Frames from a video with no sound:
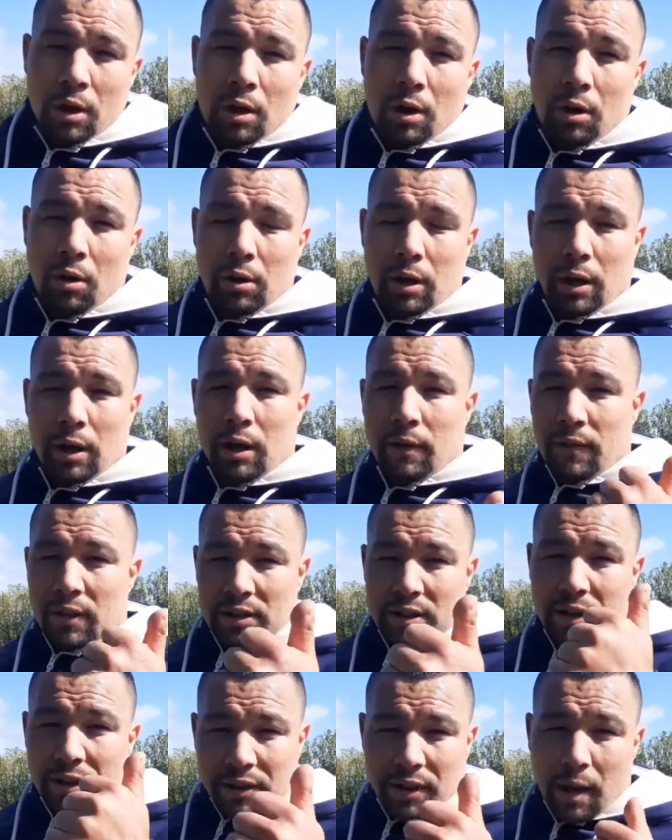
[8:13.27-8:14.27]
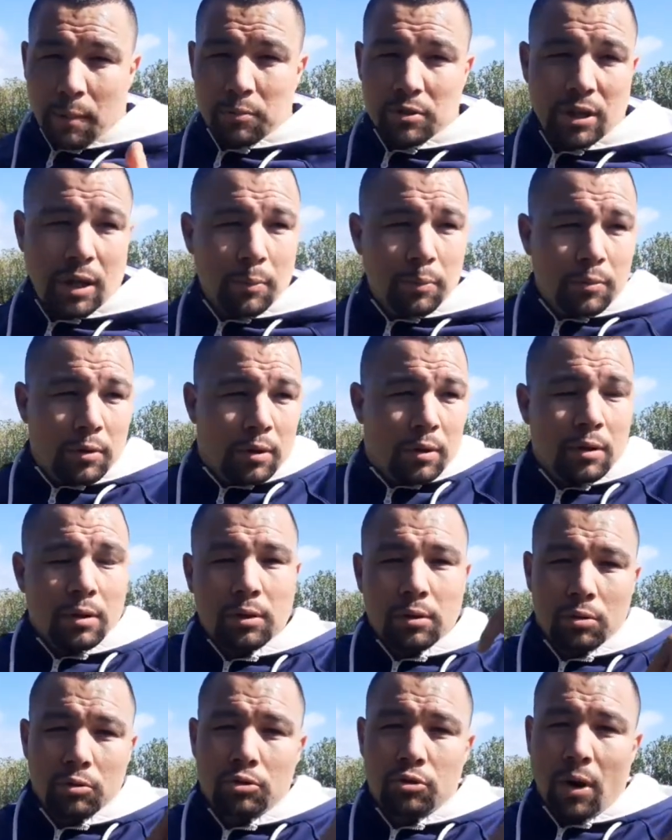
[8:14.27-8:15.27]
Okay, give us a thumbs up
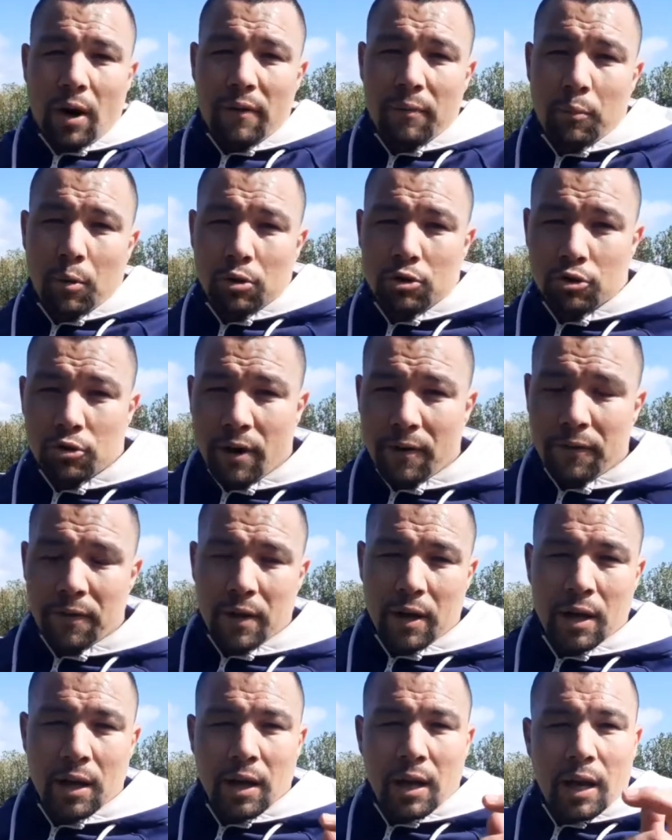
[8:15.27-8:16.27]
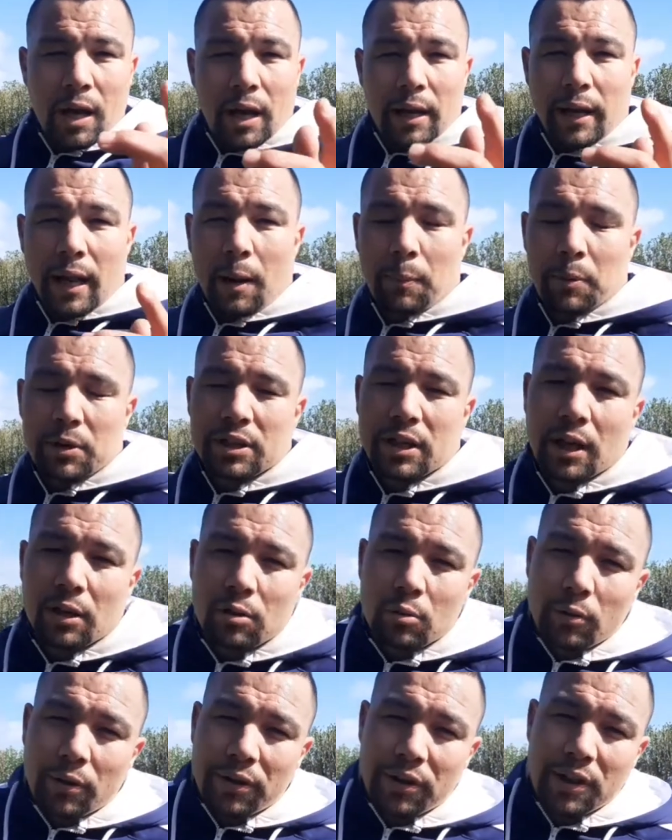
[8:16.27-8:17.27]
to drive more traffic and help us get
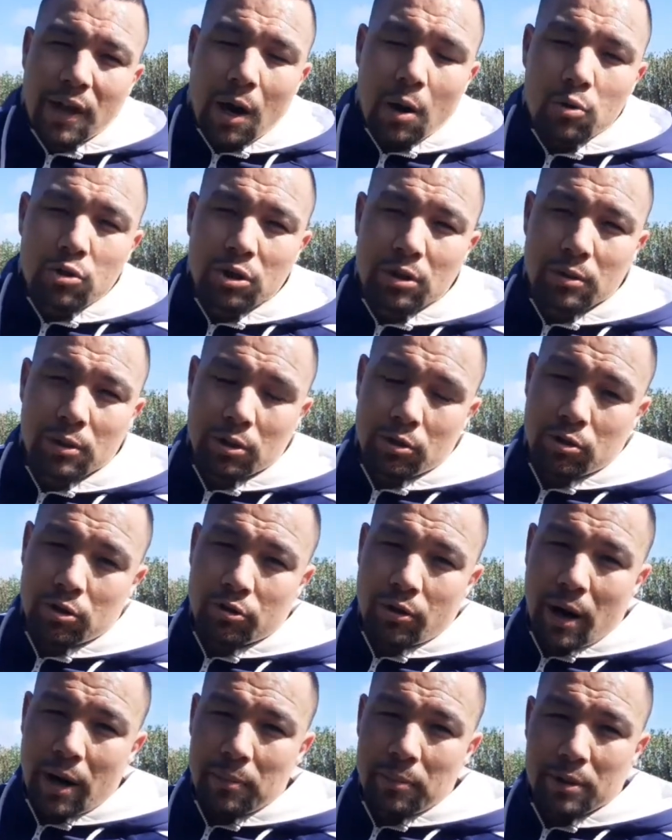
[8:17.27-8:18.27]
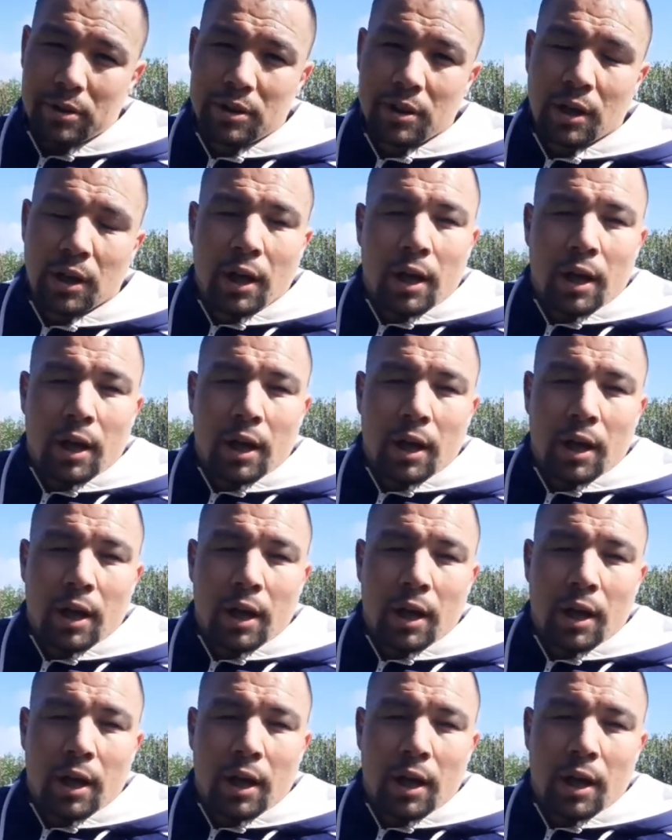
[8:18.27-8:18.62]
to 1,000 subscribers.